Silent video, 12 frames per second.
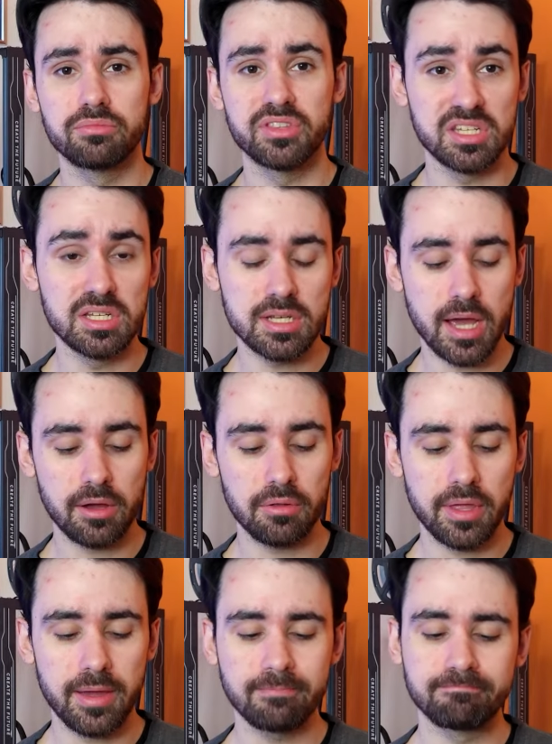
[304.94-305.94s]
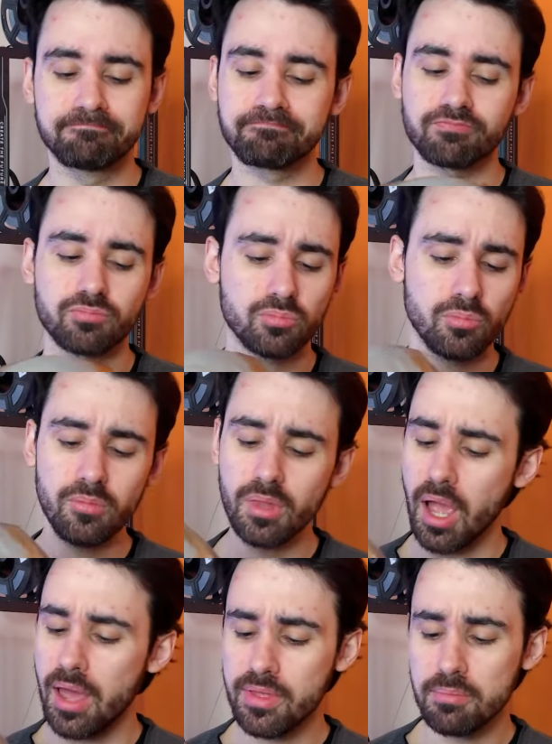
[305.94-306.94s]
detail there.
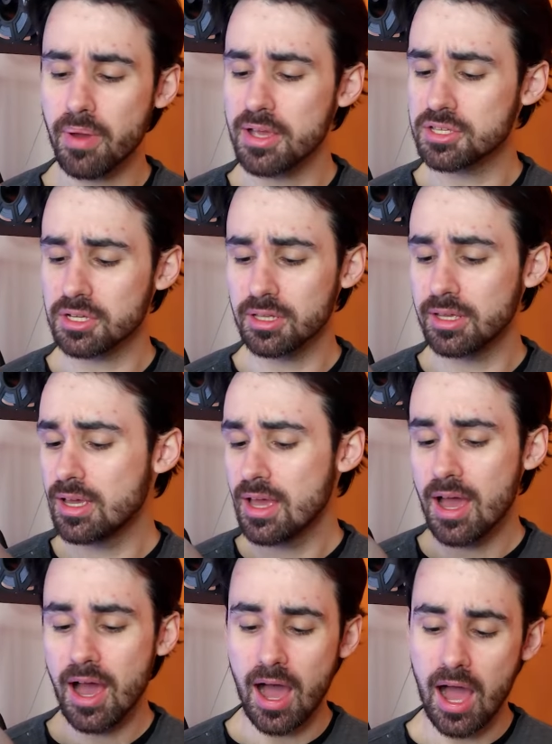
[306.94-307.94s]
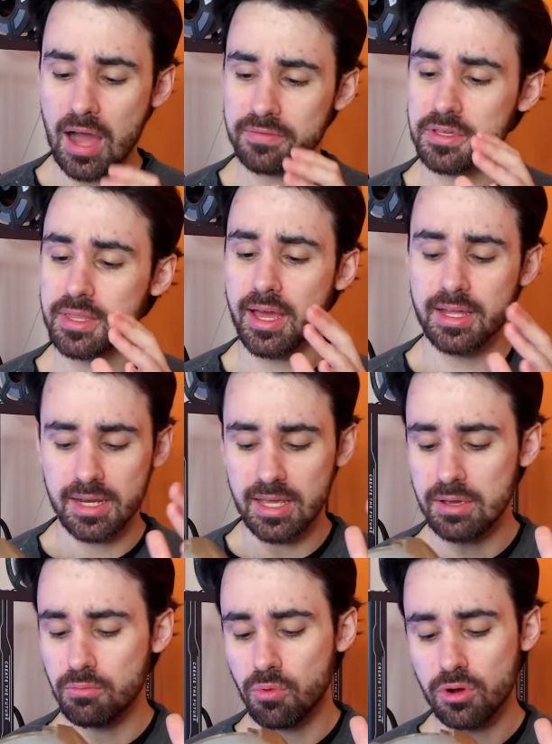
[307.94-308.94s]
And then basically after that,
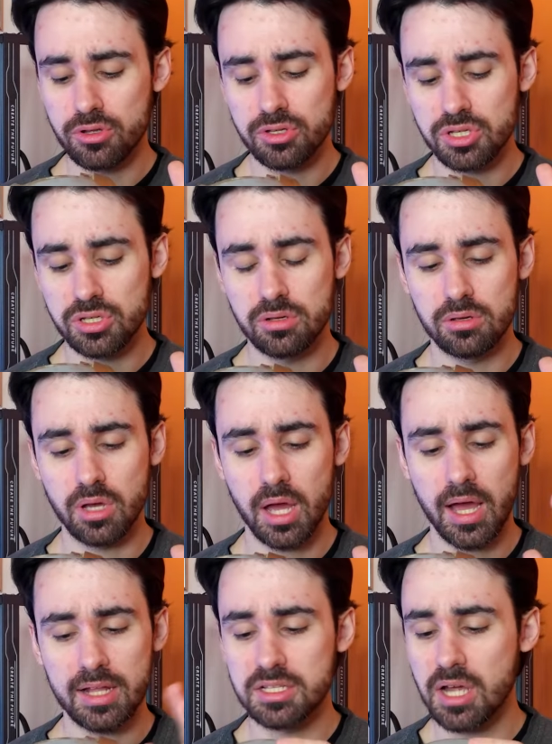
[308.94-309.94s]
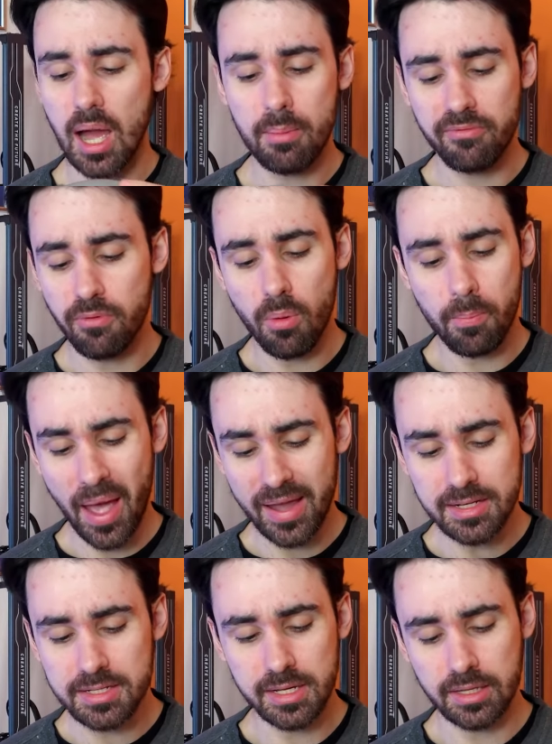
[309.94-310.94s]
it was time for
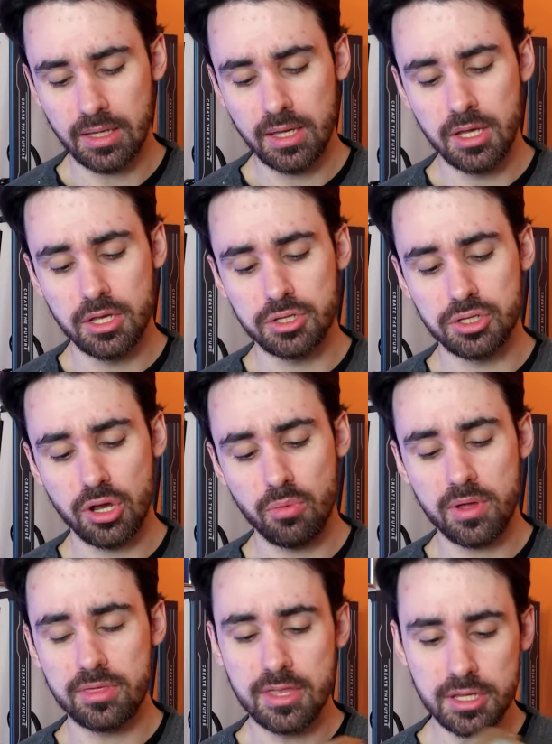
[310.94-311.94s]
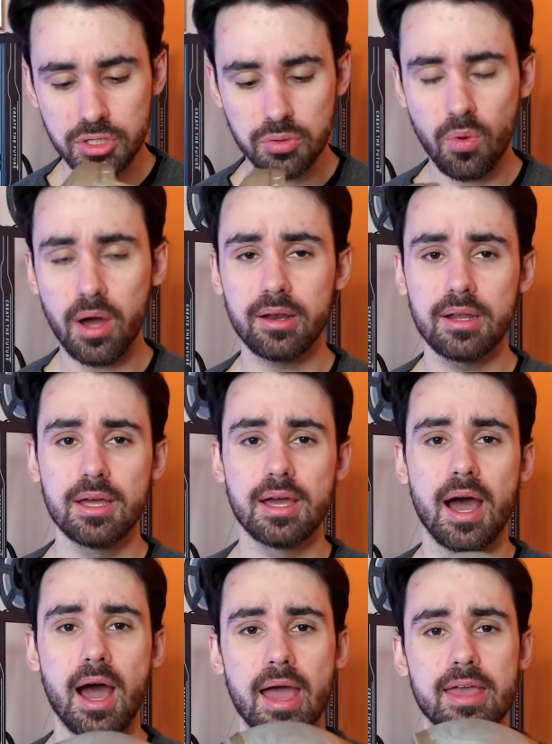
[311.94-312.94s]
painting. So with this one,
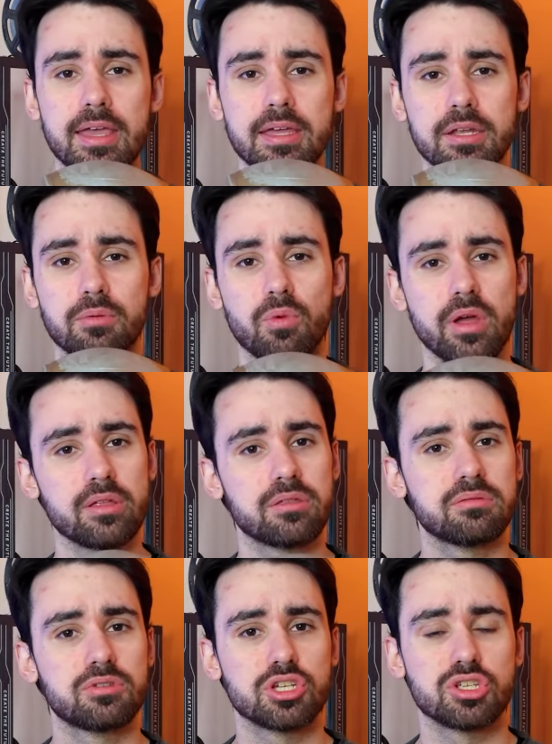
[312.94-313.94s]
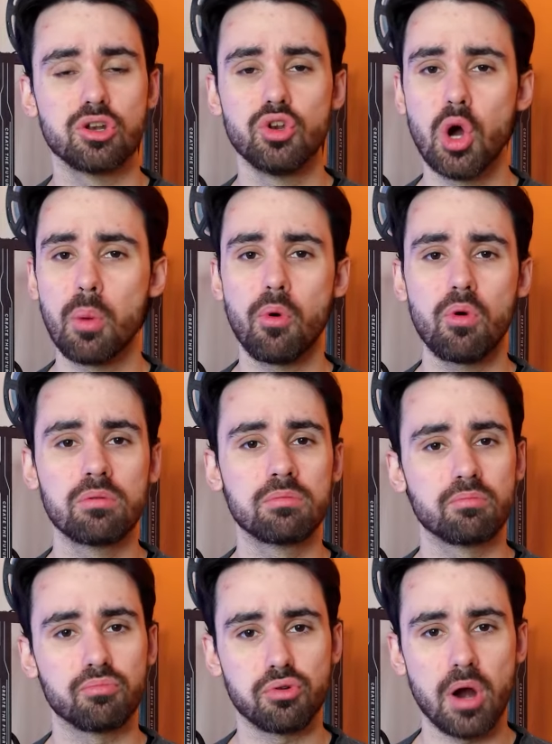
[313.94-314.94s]
I hit it with just a normal
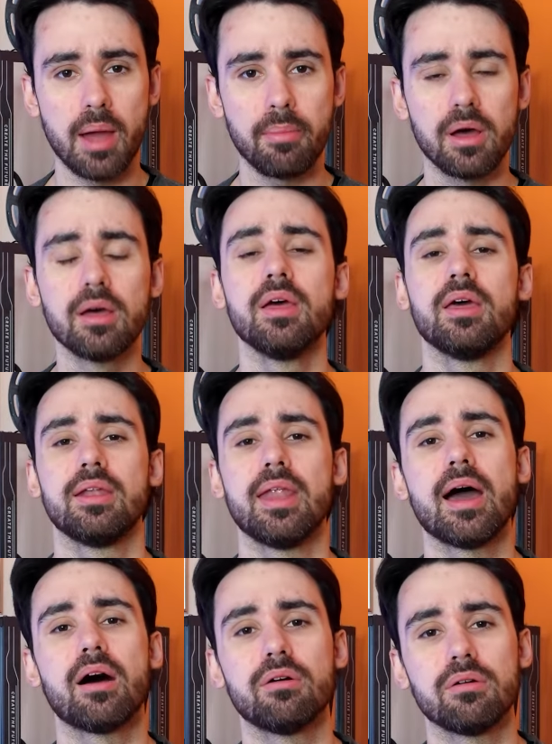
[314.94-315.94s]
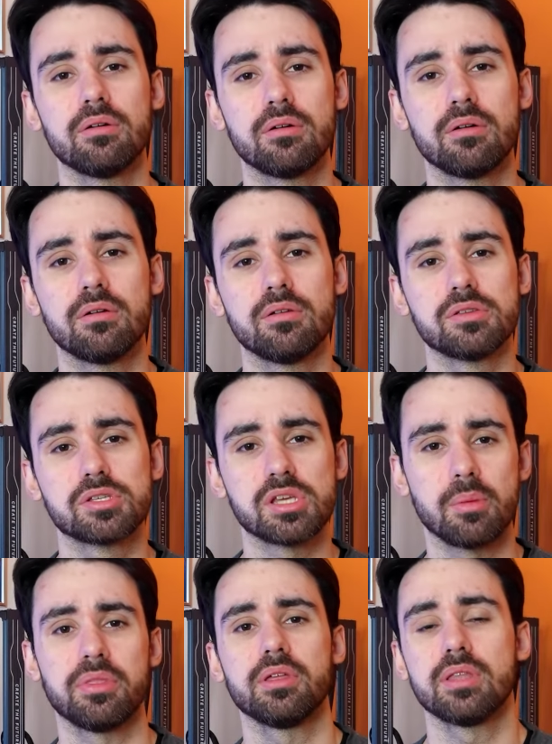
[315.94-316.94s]
primer. Now,
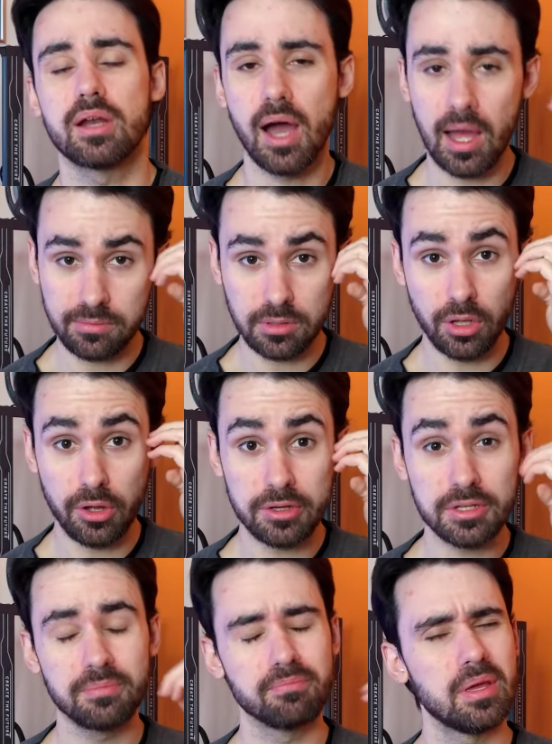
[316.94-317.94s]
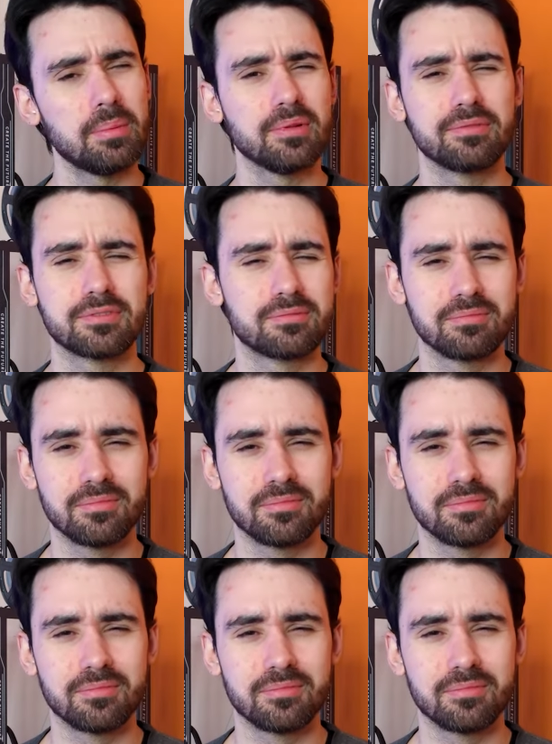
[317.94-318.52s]
something that I've learned, people have